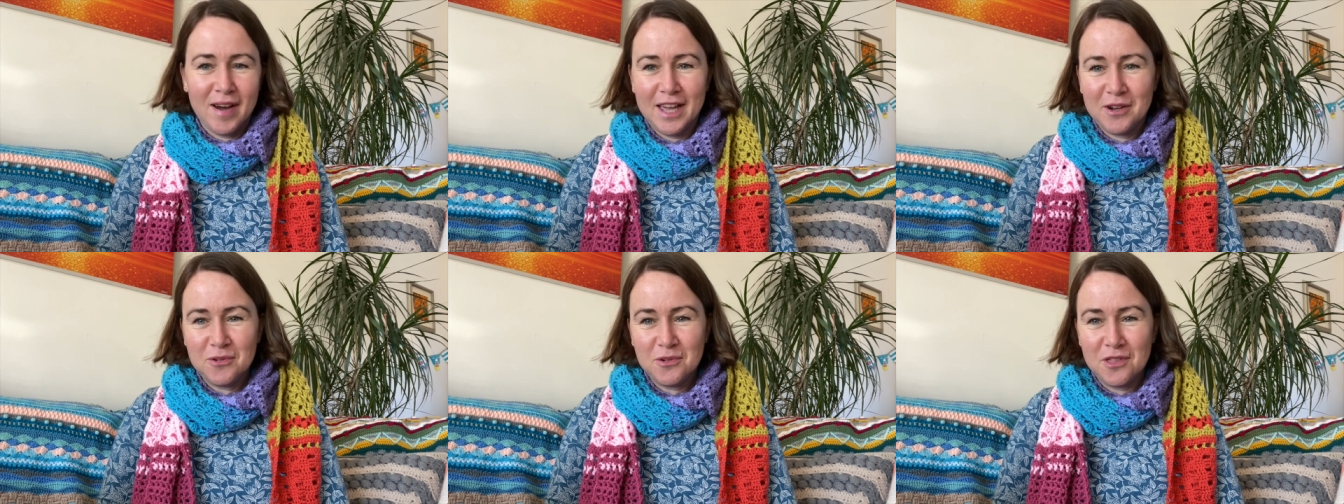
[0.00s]

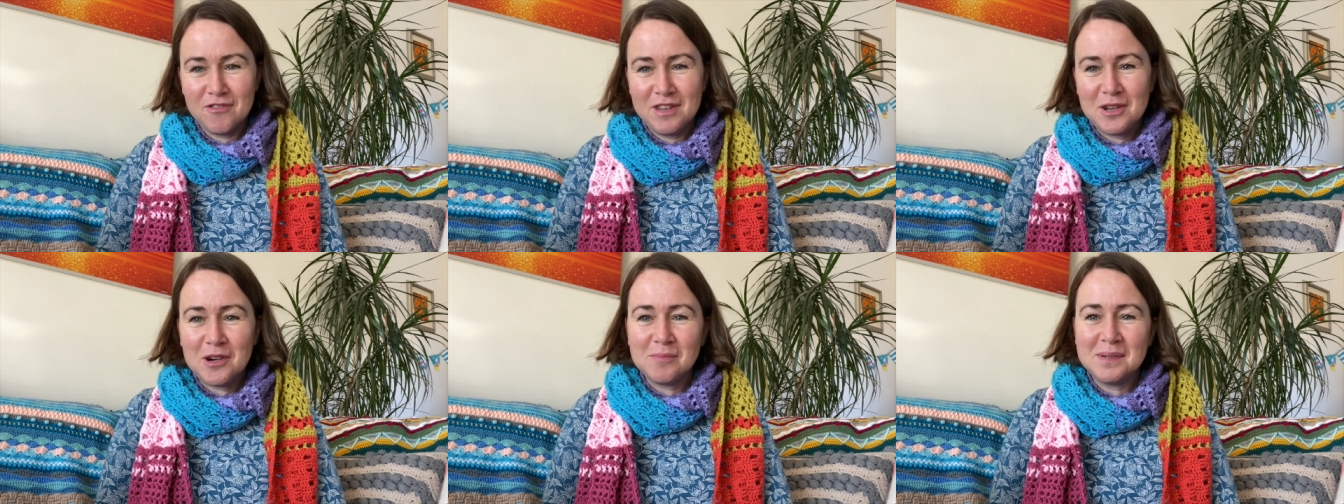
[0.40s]
all
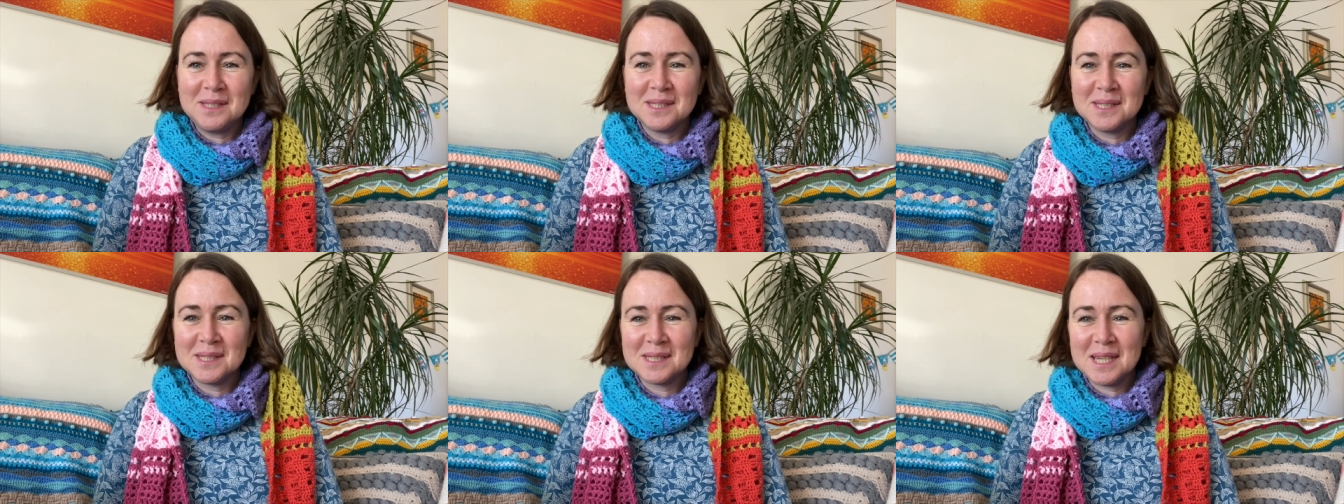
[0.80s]
three
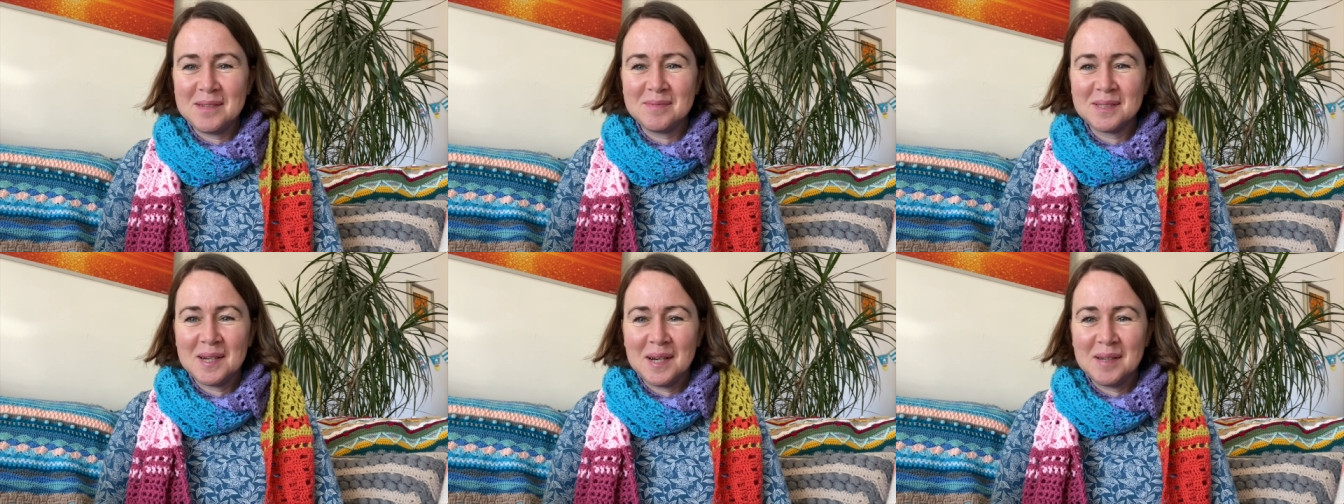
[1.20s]
copies at the
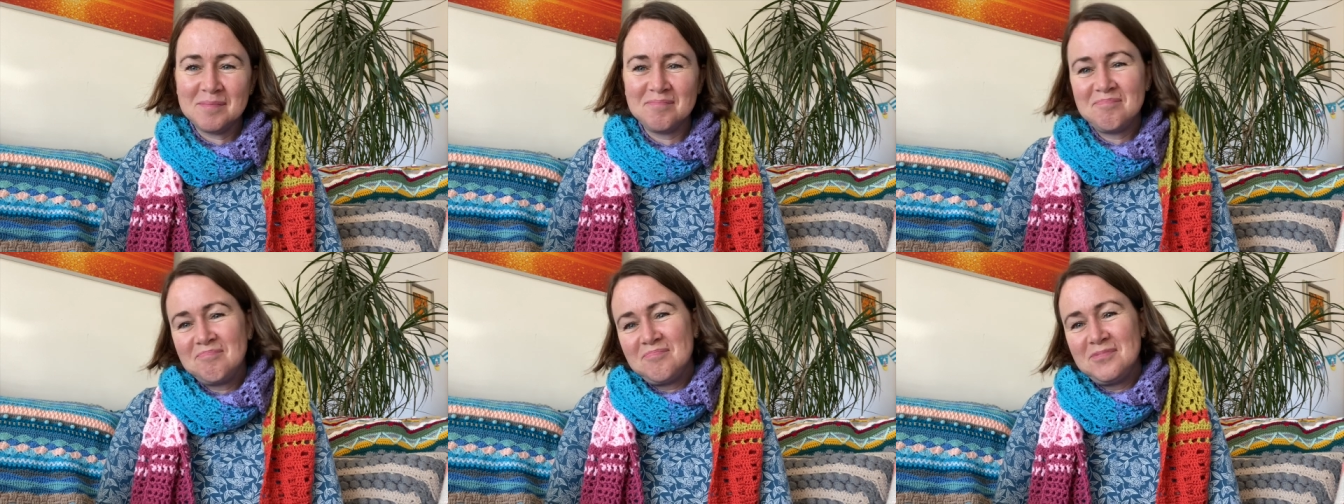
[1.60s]
same time,
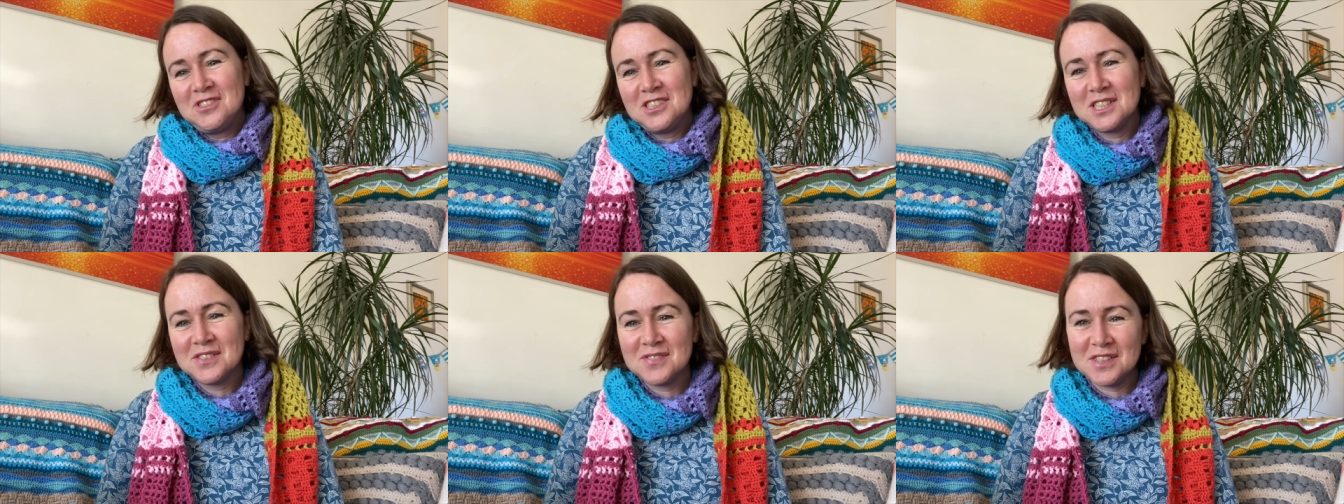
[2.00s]

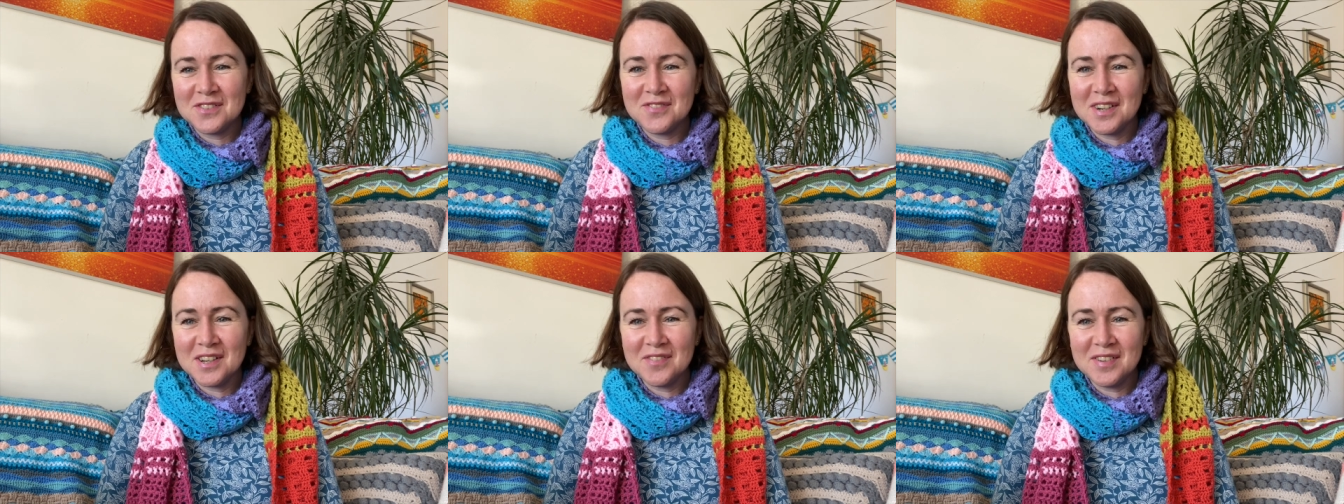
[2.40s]
just for the
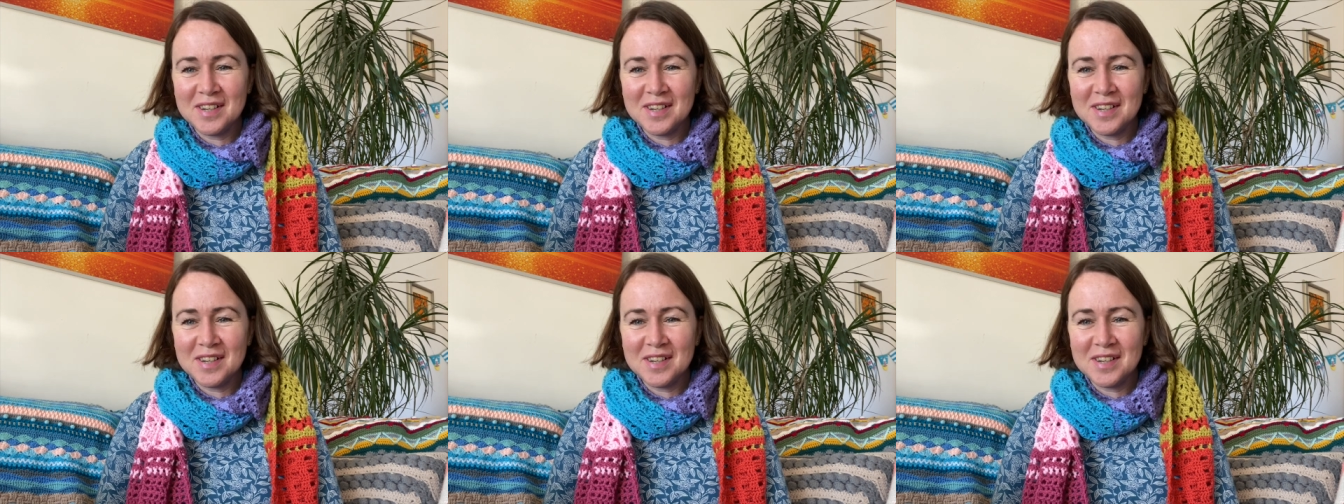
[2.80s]
fun of